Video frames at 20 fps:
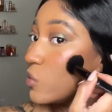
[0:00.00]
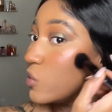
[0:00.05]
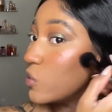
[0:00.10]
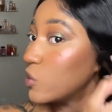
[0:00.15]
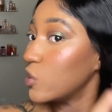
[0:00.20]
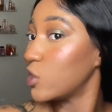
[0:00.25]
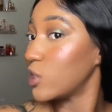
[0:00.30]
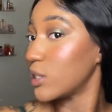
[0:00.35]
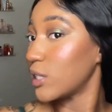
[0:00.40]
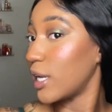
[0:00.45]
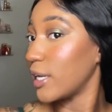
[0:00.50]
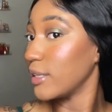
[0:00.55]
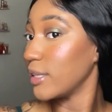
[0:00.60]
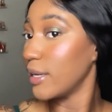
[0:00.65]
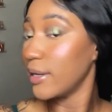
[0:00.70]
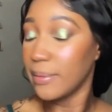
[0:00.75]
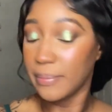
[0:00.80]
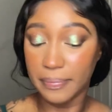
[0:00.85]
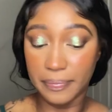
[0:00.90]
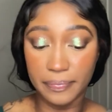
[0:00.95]
Just like
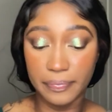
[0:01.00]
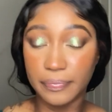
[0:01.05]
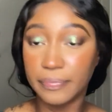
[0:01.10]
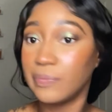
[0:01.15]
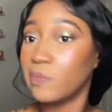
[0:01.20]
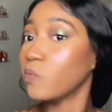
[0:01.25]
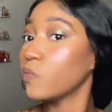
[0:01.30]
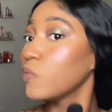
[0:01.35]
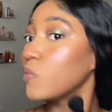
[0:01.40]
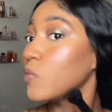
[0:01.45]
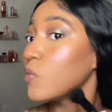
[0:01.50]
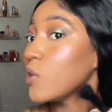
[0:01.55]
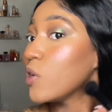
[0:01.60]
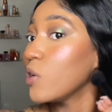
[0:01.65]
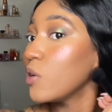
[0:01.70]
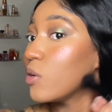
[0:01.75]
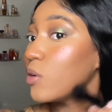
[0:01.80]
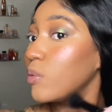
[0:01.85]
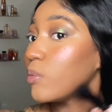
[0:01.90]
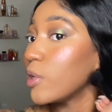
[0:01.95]
that.
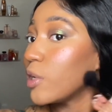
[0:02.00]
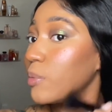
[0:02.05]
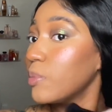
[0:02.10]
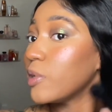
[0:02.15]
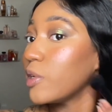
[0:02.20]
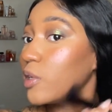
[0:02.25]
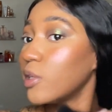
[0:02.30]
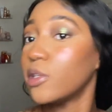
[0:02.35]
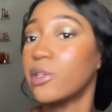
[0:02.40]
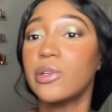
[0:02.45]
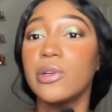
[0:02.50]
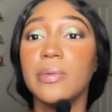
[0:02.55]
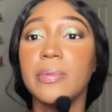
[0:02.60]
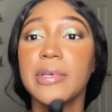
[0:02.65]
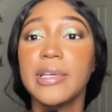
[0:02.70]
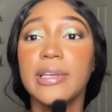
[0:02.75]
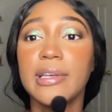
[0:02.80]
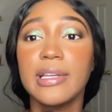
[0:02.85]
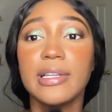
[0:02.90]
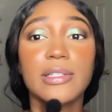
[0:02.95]
And I'm gonna put a little
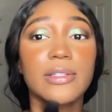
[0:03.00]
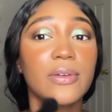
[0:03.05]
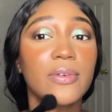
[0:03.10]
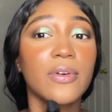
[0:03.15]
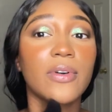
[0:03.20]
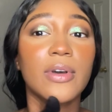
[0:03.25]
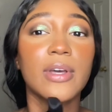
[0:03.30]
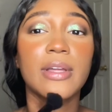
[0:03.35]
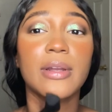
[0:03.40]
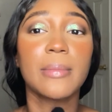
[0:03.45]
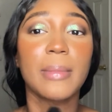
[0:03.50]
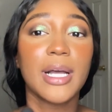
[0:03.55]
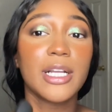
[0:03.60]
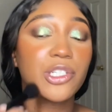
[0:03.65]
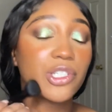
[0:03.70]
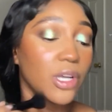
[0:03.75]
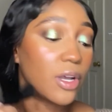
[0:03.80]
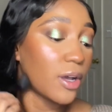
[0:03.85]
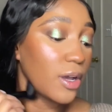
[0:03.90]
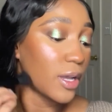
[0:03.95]
bit on my
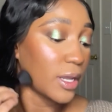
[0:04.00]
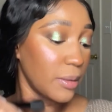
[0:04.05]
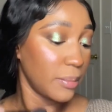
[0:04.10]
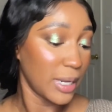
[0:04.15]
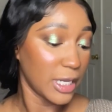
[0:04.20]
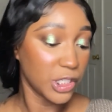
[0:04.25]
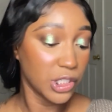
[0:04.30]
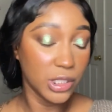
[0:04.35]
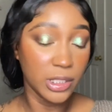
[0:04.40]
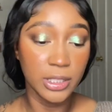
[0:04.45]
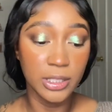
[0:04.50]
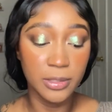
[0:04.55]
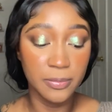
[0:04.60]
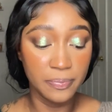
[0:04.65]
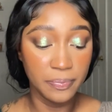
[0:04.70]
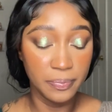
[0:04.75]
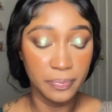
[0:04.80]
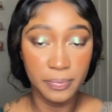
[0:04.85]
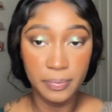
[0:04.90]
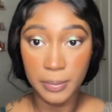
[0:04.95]
jaw and my chin,
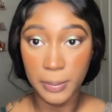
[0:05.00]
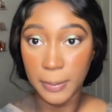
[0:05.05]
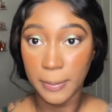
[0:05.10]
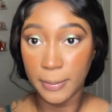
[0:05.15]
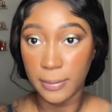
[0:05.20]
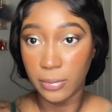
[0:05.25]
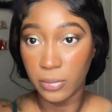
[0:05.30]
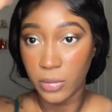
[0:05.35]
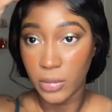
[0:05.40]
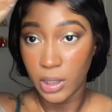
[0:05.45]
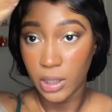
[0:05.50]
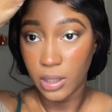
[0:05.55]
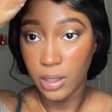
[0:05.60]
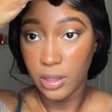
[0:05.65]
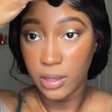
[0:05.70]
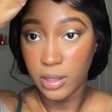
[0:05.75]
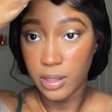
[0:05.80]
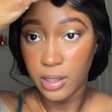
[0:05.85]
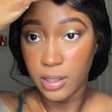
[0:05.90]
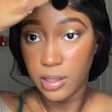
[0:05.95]

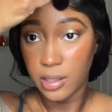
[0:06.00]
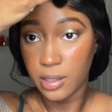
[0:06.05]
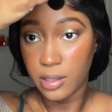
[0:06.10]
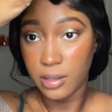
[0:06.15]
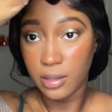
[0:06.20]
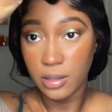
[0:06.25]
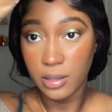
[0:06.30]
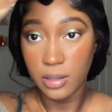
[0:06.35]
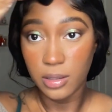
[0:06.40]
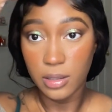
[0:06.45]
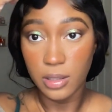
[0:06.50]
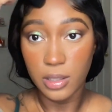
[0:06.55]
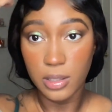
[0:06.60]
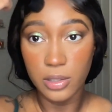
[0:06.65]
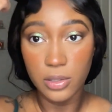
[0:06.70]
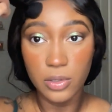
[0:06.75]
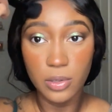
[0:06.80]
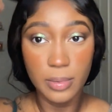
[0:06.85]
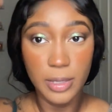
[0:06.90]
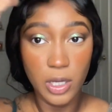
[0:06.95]
and then a
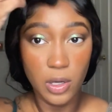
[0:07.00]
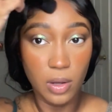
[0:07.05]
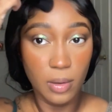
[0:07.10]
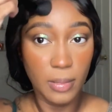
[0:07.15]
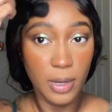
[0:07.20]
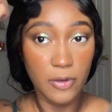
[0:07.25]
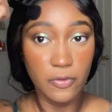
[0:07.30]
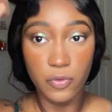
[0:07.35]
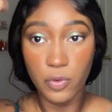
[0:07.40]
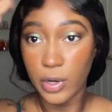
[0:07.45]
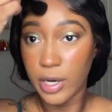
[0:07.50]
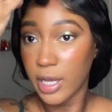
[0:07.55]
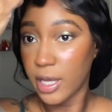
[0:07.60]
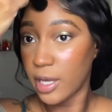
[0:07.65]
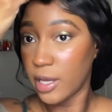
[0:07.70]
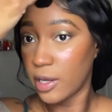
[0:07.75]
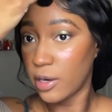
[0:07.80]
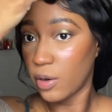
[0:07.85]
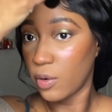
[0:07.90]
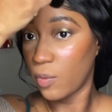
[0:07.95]
little bit on my
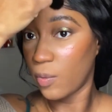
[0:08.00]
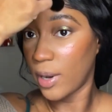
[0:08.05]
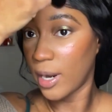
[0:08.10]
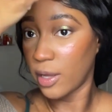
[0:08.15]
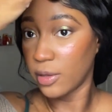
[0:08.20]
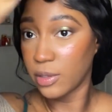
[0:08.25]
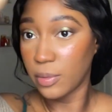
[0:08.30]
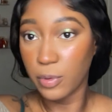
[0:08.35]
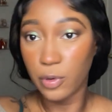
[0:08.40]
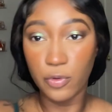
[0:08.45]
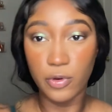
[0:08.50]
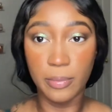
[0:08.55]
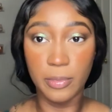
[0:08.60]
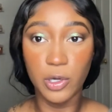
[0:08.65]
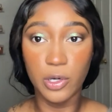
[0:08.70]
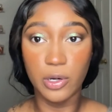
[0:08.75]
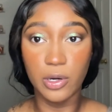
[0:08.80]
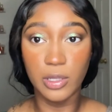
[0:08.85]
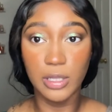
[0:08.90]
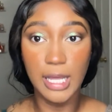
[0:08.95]
forehead around the
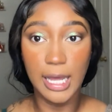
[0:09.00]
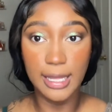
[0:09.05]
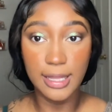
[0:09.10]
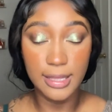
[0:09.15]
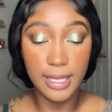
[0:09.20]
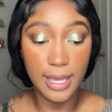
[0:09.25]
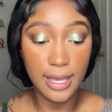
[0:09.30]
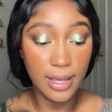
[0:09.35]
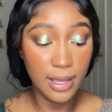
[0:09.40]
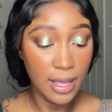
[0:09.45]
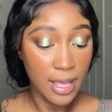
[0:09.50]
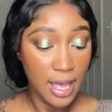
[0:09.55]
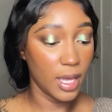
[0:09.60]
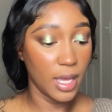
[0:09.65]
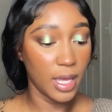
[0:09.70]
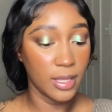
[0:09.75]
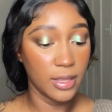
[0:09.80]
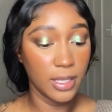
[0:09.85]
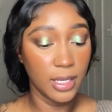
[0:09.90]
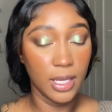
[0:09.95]
perimeter like that.
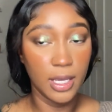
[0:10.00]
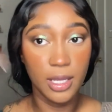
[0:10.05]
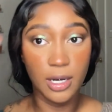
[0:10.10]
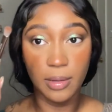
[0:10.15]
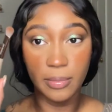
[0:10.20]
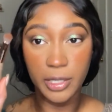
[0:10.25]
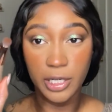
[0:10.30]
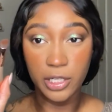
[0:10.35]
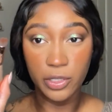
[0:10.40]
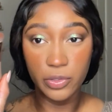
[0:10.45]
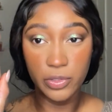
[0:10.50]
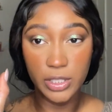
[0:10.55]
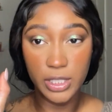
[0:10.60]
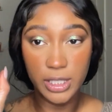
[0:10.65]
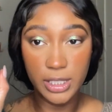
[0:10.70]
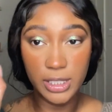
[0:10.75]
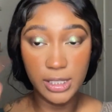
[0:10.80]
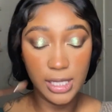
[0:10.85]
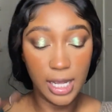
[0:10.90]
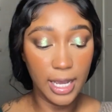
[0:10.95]
And then I'm gonna use
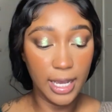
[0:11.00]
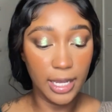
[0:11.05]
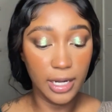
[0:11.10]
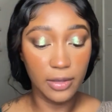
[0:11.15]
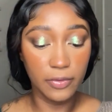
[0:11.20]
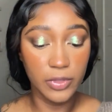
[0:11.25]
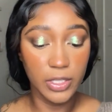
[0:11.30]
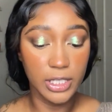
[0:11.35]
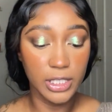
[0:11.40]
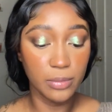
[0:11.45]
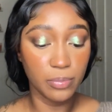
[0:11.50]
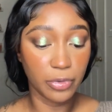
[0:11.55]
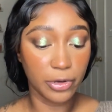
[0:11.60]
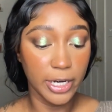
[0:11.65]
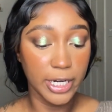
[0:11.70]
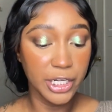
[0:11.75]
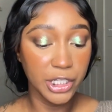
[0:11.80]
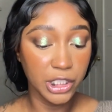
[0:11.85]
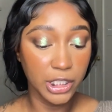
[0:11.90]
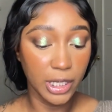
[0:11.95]
this side of this
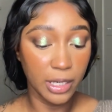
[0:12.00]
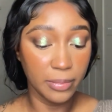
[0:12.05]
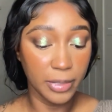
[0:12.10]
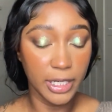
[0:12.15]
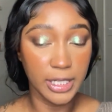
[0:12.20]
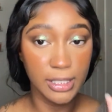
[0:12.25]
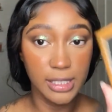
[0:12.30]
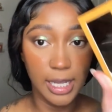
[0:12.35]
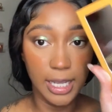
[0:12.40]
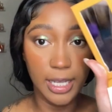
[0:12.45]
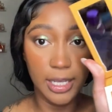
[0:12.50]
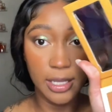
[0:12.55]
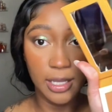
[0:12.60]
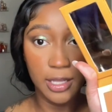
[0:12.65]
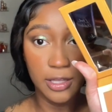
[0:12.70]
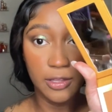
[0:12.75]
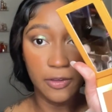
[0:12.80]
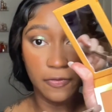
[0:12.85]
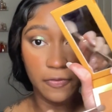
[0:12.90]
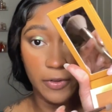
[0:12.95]
brush, and I'm gonna take
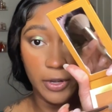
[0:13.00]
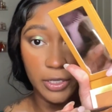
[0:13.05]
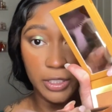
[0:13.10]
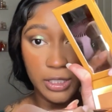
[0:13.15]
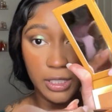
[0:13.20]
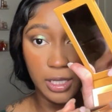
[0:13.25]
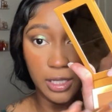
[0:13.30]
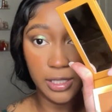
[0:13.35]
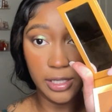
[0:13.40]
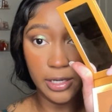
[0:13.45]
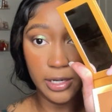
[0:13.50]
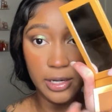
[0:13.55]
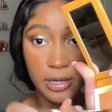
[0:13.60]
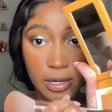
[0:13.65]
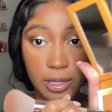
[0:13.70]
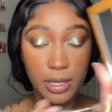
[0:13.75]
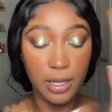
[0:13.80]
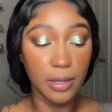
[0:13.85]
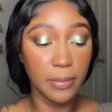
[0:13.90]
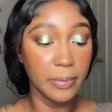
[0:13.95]
the first
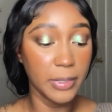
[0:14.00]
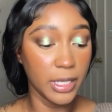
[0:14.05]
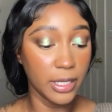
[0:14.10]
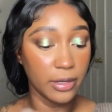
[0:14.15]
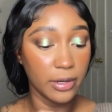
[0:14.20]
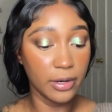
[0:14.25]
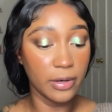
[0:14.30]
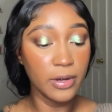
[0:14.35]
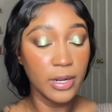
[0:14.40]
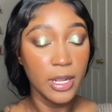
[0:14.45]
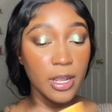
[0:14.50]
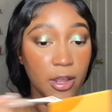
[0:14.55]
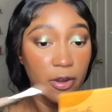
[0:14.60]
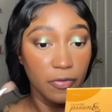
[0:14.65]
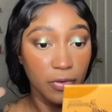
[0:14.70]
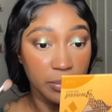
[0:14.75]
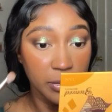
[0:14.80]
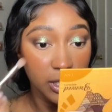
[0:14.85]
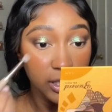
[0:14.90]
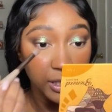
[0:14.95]
color up here
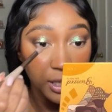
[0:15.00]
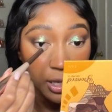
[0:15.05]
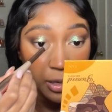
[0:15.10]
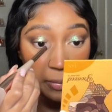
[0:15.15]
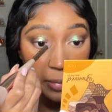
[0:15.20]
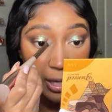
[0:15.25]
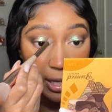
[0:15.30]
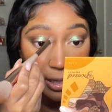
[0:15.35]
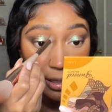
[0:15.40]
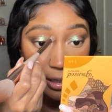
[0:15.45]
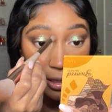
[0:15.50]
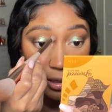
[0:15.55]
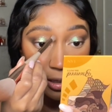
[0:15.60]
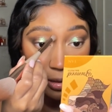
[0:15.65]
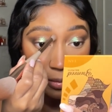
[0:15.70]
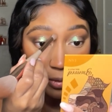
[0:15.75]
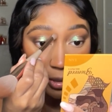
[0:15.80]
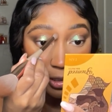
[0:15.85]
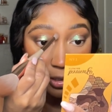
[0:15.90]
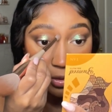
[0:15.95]
from the tan palette, and
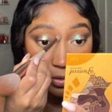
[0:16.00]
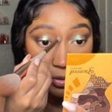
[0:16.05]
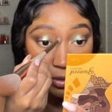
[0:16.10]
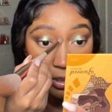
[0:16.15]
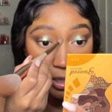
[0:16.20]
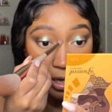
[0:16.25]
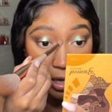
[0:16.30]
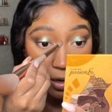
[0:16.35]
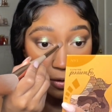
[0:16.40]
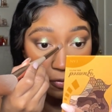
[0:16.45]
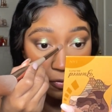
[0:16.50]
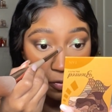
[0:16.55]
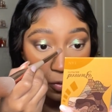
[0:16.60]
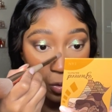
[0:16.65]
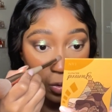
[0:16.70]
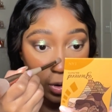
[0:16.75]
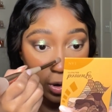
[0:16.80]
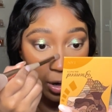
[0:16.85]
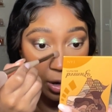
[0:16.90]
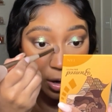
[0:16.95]
I'm gonna use that
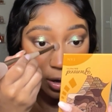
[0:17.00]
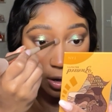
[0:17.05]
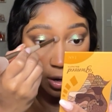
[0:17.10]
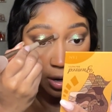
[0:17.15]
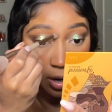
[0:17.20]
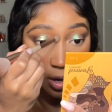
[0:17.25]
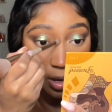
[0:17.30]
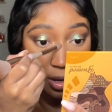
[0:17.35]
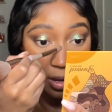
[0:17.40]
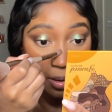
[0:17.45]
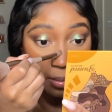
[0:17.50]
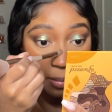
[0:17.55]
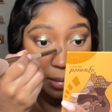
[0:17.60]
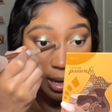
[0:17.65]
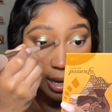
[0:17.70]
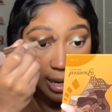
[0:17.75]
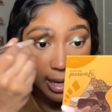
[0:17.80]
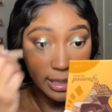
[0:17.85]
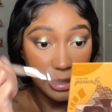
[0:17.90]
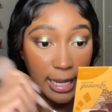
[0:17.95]
for
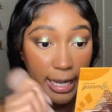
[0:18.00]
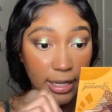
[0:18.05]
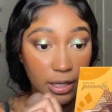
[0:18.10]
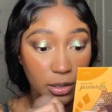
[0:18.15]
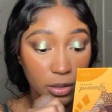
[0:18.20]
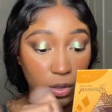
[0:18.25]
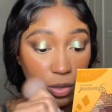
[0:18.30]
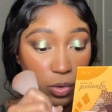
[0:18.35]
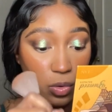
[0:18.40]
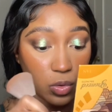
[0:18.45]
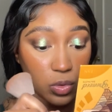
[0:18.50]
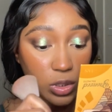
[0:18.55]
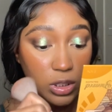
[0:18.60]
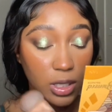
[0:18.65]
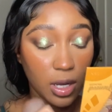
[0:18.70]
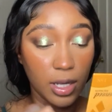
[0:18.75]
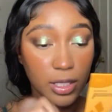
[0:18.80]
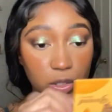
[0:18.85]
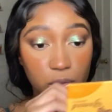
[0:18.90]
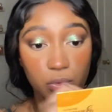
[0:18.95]
my like nose
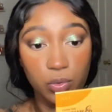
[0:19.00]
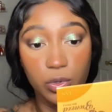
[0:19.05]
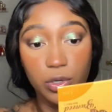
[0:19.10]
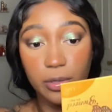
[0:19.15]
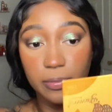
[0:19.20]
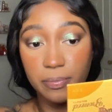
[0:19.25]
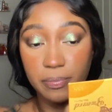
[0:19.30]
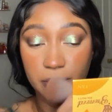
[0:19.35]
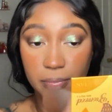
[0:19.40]
contour.